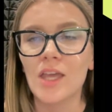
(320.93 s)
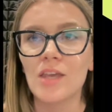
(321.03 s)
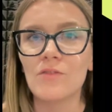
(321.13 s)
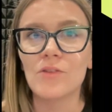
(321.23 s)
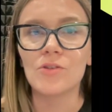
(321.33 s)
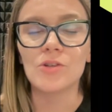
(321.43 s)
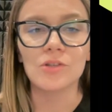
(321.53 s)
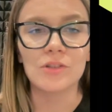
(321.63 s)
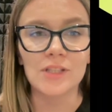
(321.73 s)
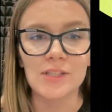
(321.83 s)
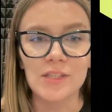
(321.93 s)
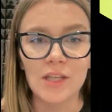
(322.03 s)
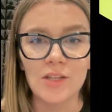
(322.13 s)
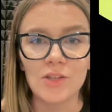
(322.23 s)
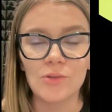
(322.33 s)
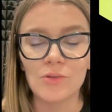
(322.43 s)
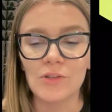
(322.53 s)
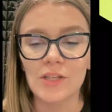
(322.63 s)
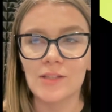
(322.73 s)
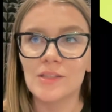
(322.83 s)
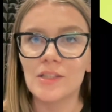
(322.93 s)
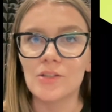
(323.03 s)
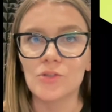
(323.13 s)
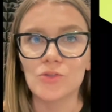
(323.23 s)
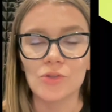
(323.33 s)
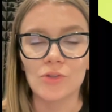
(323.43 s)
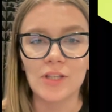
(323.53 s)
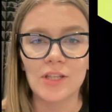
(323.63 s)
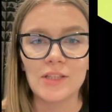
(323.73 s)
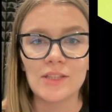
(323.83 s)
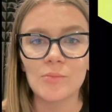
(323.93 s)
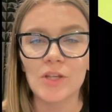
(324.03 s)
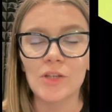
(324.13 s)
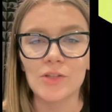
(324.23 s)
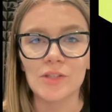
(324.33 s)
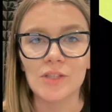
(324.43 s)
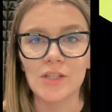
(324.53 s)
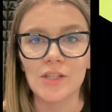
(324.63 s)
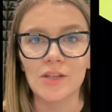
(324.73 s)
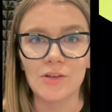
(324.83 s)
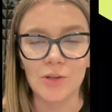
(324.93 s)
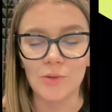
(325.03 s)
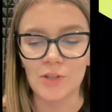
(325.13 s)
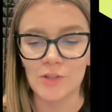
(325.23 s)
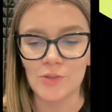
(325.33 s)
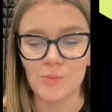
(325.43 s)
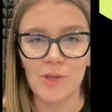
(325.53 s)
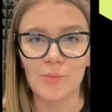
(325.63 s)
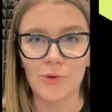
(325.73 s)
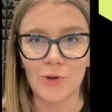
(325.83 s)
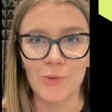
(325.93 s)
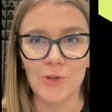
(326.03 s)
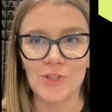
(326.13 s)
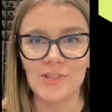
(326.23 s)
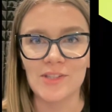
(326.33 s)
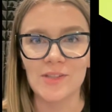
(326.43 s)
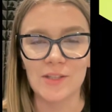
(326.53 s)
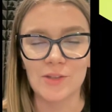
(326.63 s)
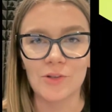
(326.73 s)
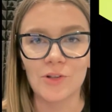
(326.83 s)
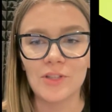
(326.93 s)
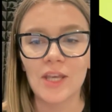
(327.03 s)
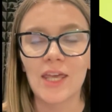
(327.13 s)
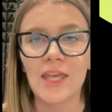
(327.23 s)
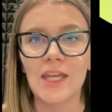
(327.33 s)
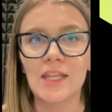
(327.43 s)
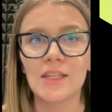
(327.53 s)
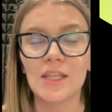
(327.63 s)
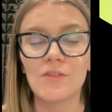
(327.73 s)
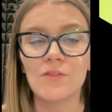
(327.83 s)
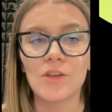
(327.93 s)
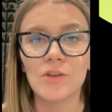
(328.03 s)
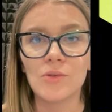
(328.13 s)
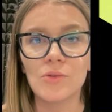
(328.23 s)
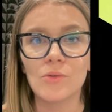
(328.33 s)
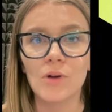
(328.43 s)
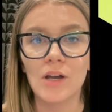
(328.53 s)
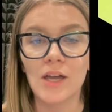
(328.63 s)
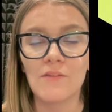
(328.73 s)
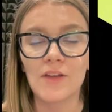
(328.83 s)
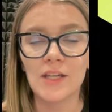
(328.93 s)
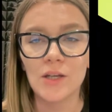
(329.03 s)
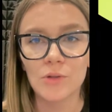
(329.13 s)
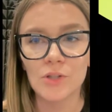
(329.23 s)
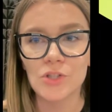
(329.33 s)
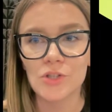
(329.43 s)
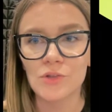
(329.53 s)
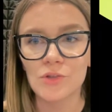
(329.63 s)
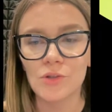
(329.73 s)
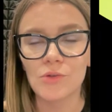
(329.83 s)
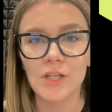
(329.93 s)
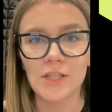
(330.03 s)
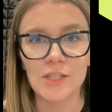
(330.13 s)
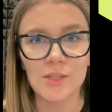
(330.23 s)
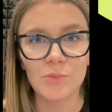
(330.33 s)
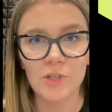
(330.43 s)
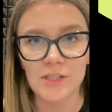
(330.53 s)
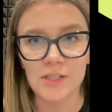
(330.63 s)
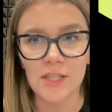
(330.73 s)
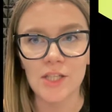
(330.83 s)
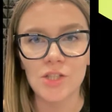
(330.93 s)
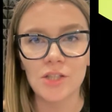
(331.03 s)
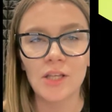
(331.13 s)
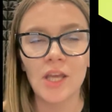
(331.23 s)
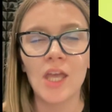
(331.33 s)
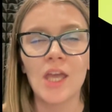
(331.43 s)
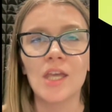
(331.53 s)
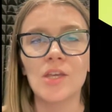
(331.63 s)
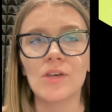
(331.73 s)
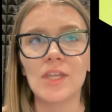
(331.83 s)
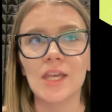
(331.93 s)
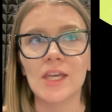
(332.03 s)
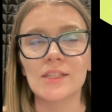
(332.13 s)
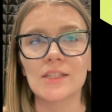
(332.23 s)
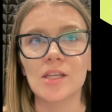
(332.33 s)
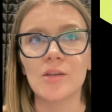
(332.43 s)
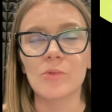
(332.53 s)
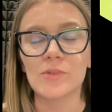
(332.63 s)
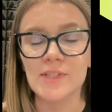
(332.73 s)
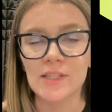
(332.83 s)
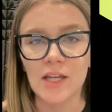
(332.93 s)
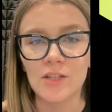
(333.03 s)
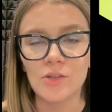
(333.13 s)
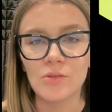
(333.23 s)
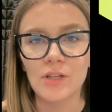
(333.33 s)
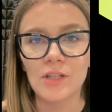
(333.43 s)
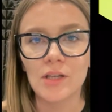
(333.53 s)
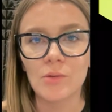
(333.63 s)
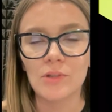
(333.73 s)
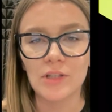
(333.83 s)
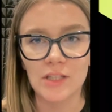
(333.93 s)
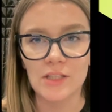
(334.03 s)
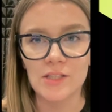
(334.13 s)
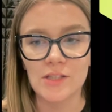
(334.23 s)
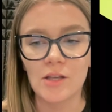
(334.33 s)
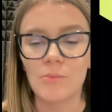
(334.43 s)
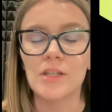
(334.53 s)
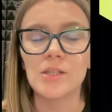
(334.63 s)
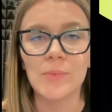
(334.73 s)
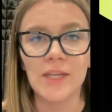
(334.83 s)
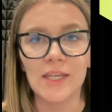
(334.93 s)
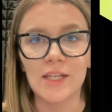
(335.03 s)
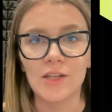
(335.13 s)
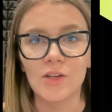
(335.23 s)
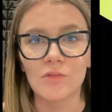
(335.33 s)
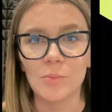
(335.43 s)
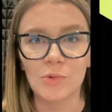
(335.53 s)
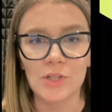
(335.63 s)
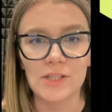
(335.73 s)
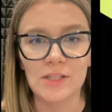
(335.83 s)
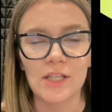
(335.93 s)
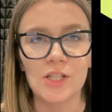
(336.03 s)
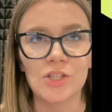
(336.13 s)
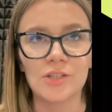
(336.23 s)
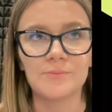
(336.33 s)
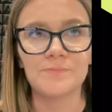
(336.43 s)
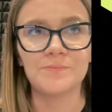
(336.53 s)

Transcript: If you're not in Slido, you can still join us because there are going to be more questions later on. And if you have any questions during this presentation, you can ask them on Slido and I will get to them at the beginning of the presentation.